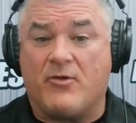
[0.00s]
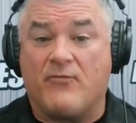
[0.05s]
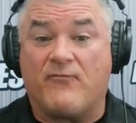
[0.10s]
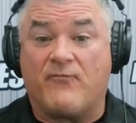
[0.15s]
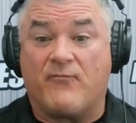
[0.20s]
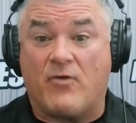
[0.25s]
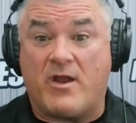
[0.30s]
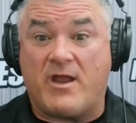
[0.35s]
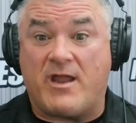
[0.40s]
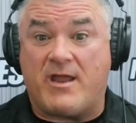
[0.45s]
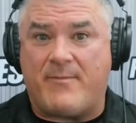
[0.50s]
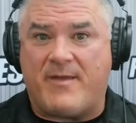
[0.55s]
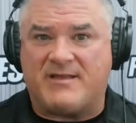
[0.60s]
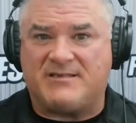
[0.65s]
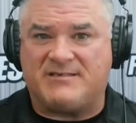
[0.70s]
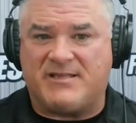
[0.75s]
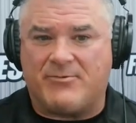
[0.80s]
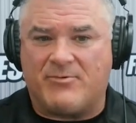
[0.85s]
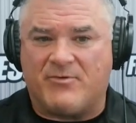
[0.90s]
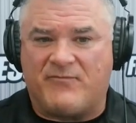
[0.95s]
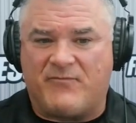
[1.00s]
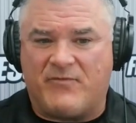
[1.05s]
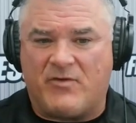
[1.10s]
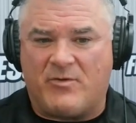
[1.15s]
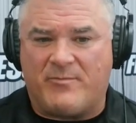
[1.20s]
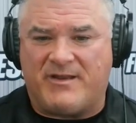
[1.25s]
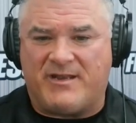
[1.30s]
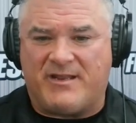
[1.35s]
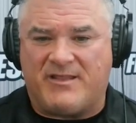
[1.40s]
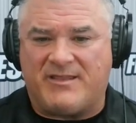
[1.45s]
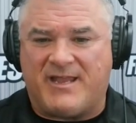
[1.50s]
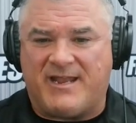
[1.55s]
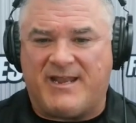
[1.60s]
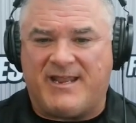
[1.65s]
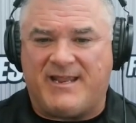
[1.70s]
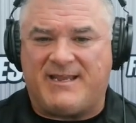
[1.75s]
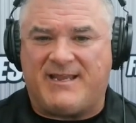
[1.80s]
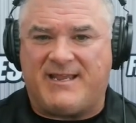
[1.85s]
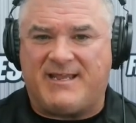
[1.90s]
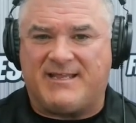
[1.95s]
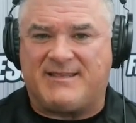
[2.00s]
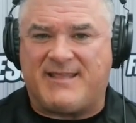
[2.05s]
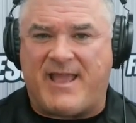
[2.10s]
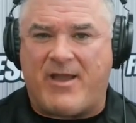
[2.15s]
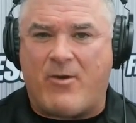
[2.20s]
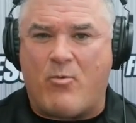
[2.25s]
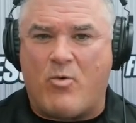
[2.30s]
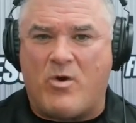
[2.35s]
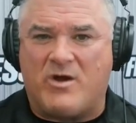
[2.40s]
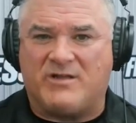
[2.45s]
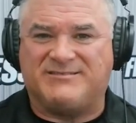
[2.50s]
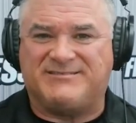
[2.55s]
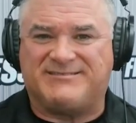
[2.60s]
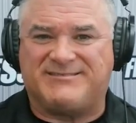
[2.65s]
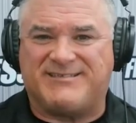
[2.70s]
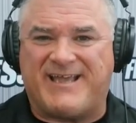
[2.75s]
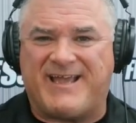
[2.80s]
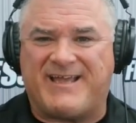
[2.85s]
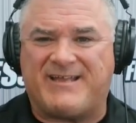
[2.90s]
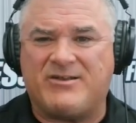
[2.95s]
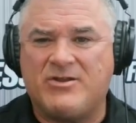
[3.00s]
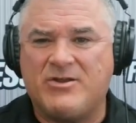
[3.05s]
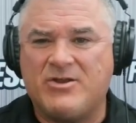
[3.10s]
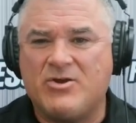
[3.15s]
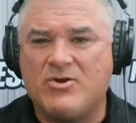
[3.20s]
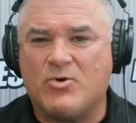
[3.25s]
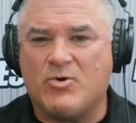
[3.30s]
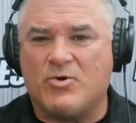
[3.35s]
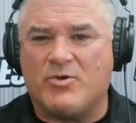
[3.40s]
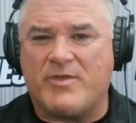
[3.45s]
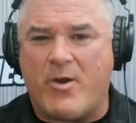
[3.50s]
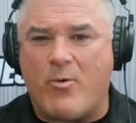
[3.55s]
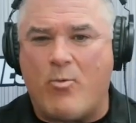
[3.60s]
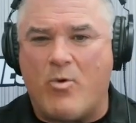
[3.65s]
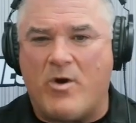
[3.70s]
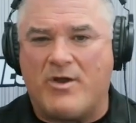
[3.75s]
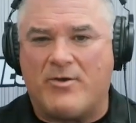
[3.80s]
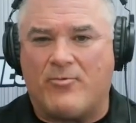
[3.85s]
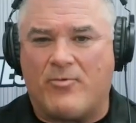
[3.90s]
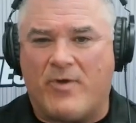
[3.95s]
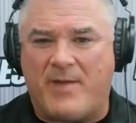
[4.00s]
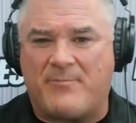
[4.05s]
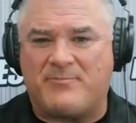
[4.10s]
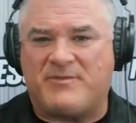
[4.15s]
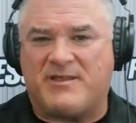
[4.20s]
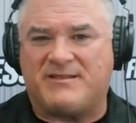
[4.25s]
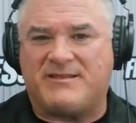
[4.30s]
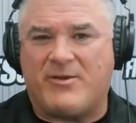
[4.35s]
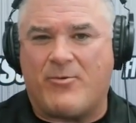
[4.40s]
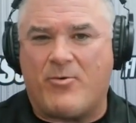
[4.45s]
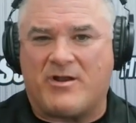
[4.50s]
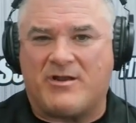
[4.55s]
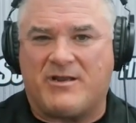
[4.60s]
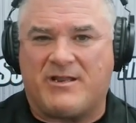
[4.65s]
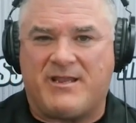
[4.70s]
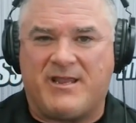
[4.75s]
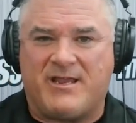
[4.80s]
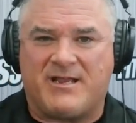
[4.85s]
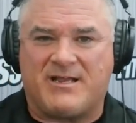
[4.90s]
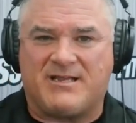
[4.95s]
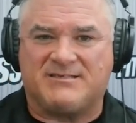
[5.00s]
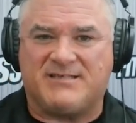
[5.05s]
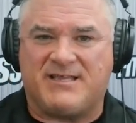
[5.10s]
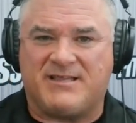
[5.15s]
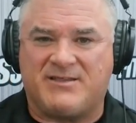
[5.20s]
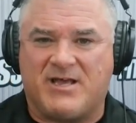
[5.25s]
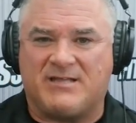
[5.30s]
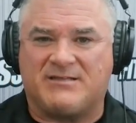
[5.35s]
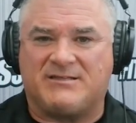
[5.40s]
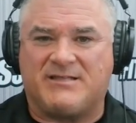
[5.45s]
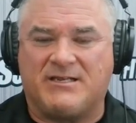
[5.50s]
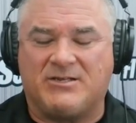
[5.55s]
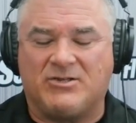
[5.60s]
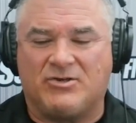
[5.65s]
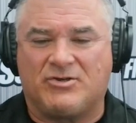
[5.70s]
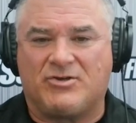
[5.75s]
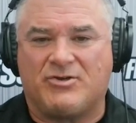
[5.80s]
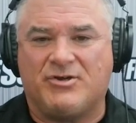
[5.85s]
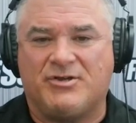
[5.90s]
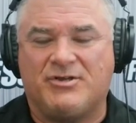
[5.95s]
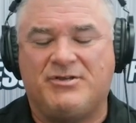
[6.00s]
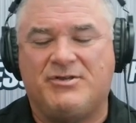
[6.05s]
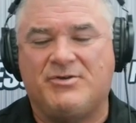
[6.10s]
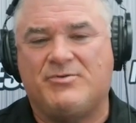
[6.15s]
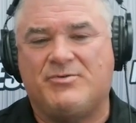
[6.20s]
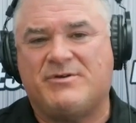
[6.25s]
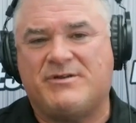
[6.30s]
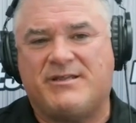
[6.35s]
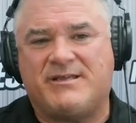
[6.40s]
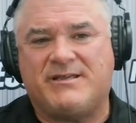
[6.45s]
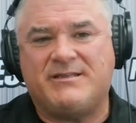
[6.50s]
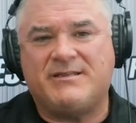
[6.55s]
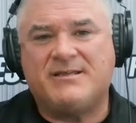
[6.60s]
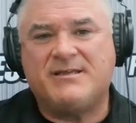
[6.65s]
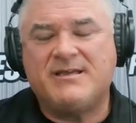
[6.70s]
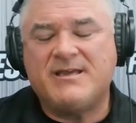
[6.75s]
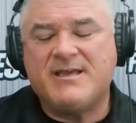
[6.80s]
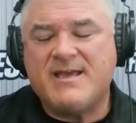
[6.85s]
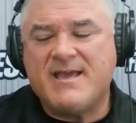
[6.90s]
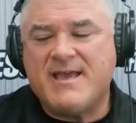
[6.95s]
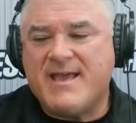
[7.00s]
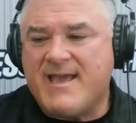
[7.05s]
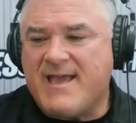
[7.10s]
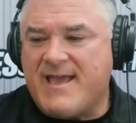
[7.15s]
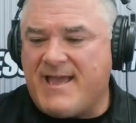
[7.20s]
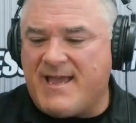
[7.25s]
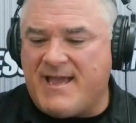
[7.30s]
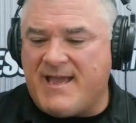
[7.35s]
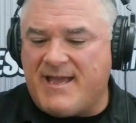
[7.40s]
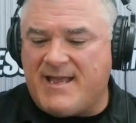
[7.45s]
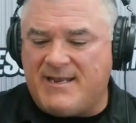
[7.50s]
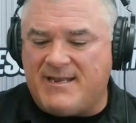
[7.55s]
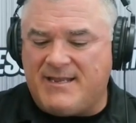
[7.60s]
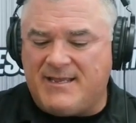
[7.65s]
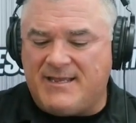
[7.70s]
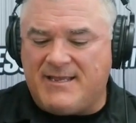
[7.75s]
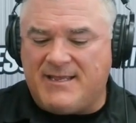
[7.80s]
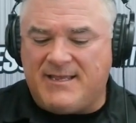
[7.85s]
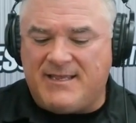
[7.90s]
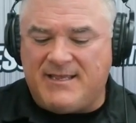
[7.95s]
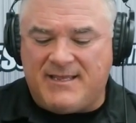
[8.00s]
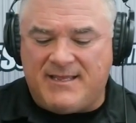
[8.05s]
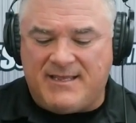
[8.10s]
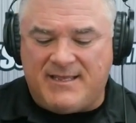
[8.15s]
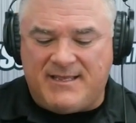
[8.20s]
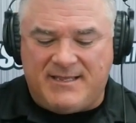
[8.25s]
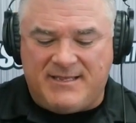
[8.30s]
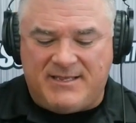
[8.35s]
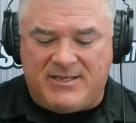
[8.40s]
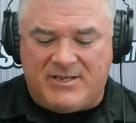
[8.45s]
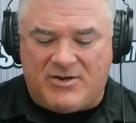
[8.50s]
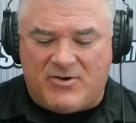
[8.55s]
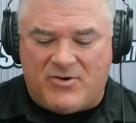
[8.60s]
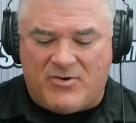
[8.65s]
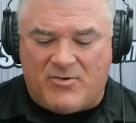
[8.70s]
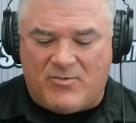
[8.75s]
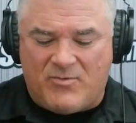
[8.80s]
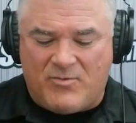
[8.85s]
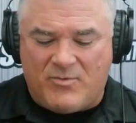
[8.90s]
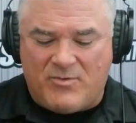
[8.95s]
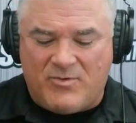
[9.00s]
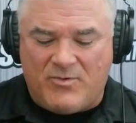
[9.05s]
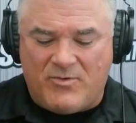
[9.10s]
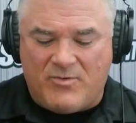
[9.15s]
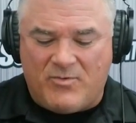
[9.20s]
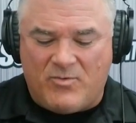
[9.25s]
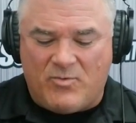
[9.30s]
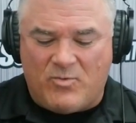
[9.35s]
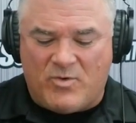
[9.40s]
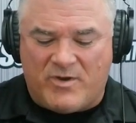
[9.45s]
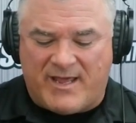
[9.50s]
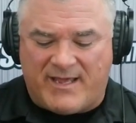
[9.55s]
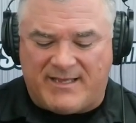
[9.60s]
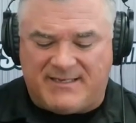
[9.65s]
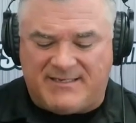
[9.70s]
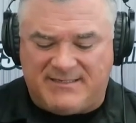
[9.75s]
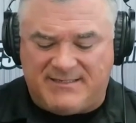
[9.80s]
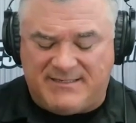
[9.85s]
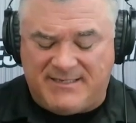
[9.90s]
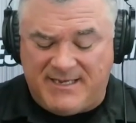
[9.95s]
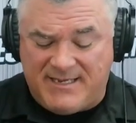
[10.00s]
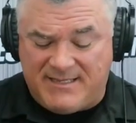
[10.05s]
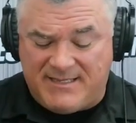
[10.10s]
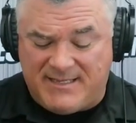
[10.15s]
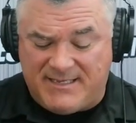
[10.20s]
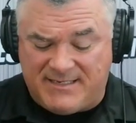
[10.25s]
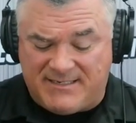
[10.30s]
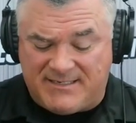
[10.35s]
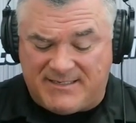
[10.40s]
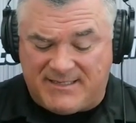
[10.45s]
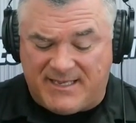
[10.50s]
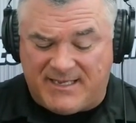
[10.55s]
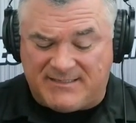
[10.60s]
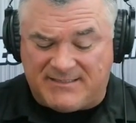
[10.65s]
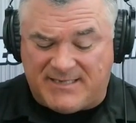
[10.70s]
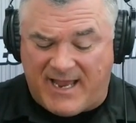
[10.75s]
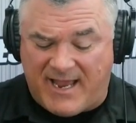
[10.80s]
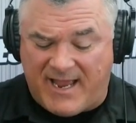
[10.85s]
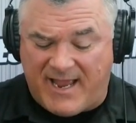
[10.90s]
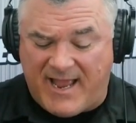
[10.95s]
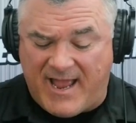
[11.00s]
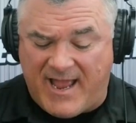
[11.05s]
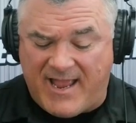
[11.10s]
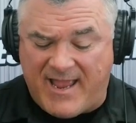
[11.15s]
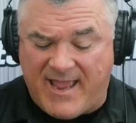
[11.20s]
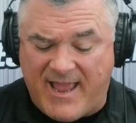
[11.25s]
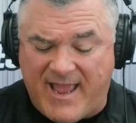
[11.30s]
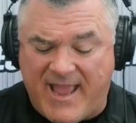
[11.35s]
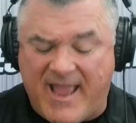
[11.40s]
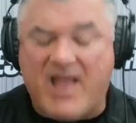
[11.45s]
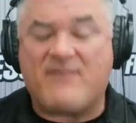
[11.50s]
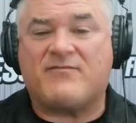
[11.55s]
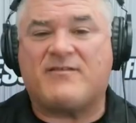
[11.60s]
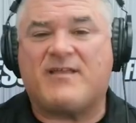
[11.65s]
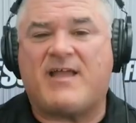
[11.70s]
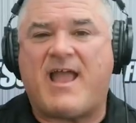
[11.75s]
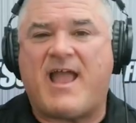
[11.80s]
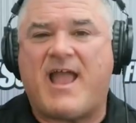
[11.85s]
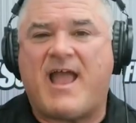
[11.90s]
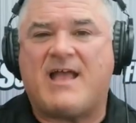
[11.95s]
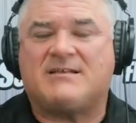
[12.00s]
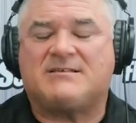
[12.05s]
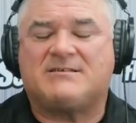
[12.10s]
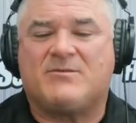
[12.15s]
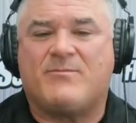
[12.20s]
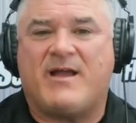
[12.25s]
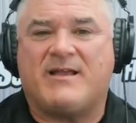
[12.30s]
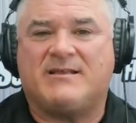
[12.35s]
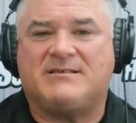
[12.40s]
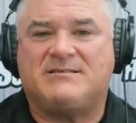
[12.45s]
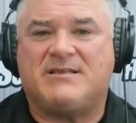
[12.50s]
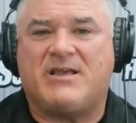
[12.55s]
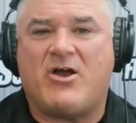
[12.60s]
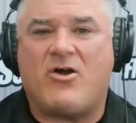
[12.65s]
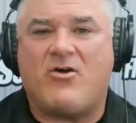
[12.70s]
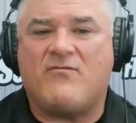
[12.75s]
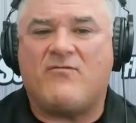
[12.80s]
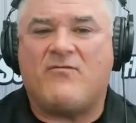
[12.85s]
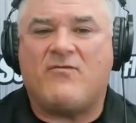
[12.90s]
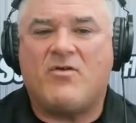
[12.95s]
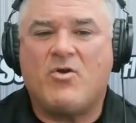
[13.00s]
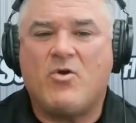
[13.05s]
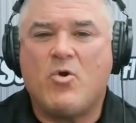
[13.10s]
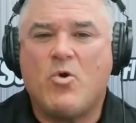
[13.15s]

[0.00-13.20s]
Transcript: frame as they were filming and they didn't get that one set or that one rep that they wanted to get because they thought they looked good doing it. And you know, when I see these things, I have to ask myself,